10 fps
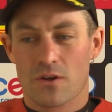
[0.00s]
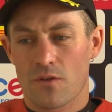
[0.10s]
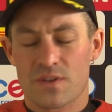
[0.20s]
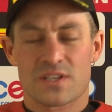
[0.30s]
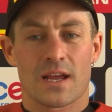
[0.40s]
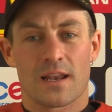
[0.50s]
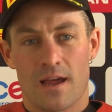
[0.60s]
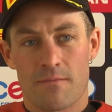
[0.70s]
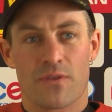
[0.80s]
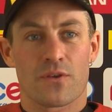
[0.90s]
I got in the second
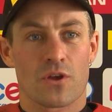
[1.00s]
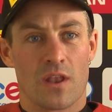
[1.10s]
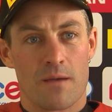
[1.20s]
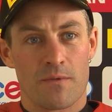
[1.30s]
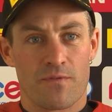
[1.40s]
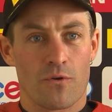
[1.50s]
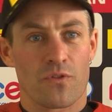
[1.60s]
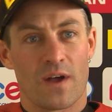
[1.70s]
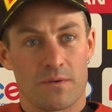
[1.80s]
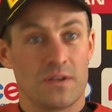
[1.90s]
lap, the third lap, the
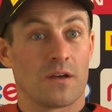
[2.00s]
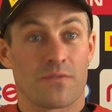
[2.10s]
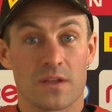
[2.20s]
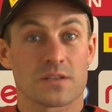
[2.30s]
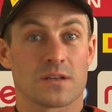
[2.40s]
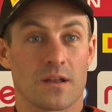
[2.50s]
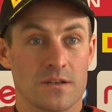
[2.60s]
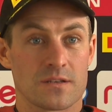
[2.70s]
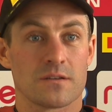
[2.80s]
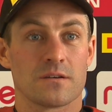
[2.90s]
fourth lap, you know, things
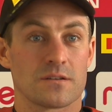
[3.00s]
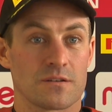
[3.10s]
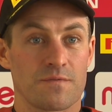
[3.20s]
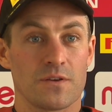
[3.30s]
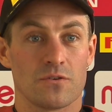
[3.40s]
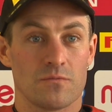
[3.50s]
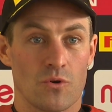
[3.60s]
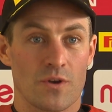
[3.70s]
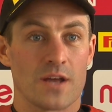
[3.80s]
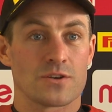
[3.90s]
started to feel
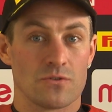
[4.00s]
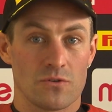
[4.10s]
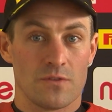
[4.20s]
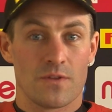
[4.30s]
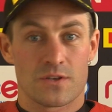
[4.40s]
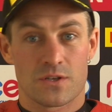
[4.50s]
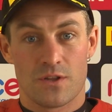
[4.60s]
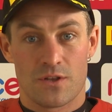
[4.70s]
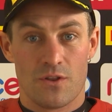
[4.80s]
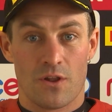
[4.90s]
more natural, and
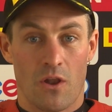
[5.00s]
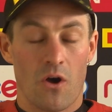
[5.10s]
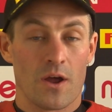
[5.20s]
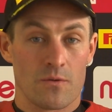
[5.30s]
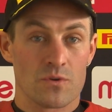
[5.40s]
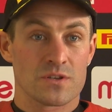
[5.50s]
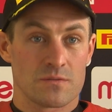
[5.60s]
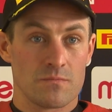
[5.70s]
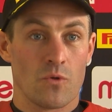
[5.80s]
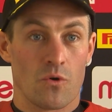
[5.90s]
the line
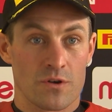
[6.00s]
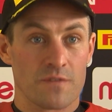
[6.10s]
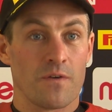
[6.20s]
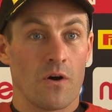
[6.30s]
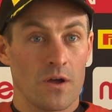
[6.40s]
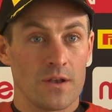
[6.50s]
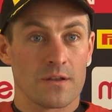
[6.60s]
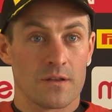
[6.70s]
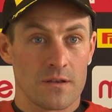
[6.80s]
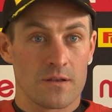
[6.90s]
was more defined,
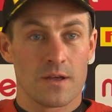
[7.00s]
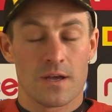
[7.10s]
and